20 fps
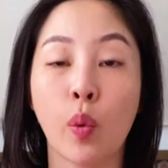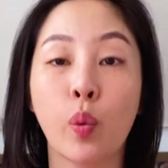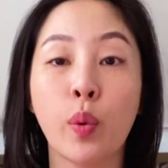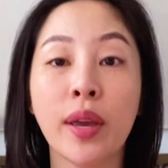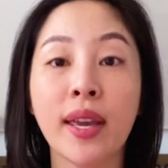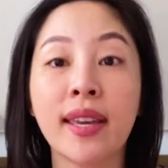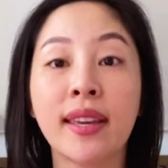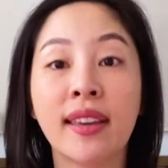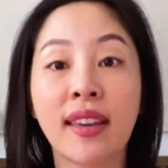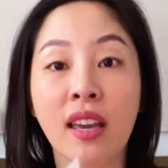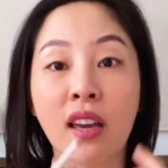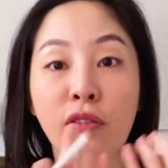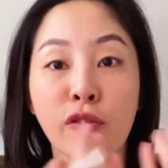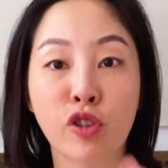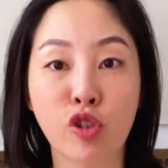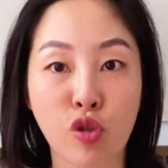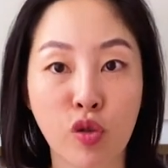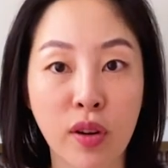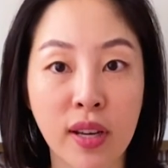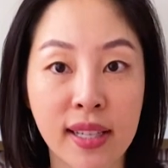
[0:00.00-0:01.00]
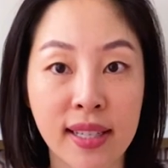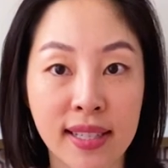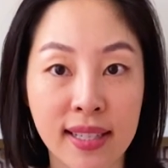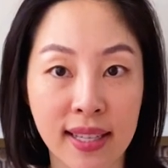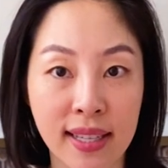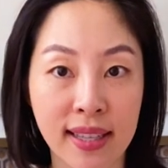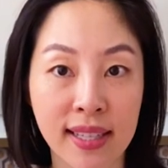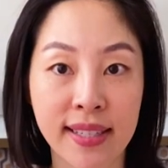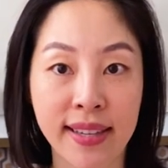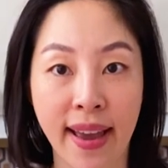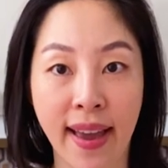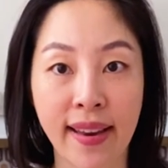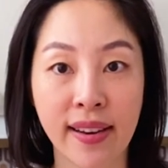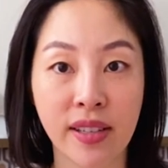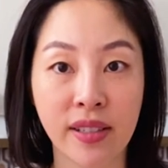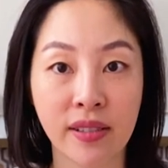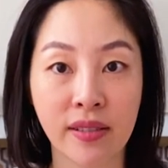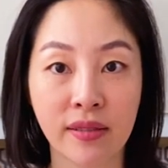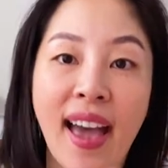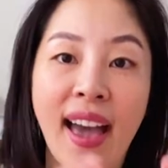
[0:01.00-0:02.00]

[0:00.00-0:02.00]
we give treats to the dead.